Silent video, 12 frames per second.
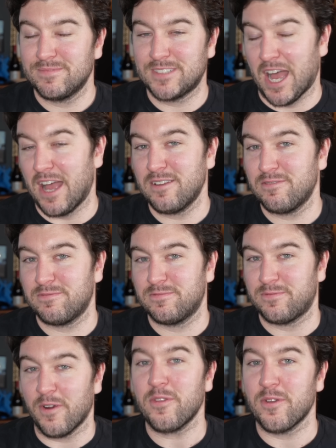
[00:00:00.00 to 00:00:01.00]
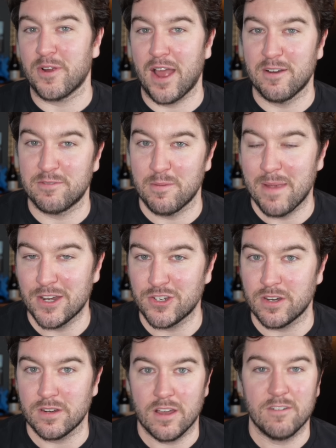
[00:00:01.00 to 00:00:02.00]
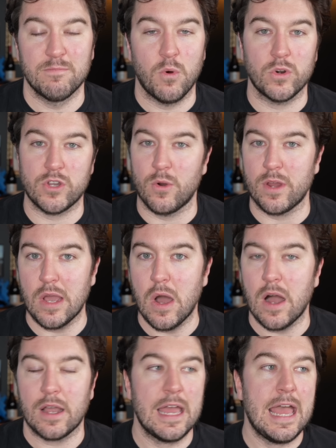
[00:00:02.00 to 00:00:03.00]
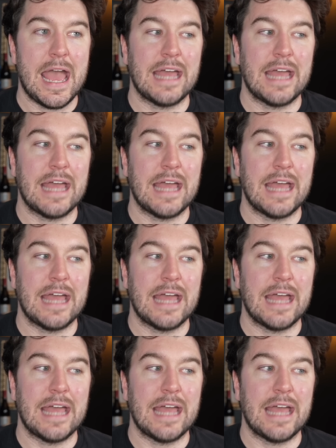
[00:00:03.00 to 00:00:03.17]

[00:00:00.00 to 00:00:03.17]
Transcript: kind of further confirmation of more Tony Hawk.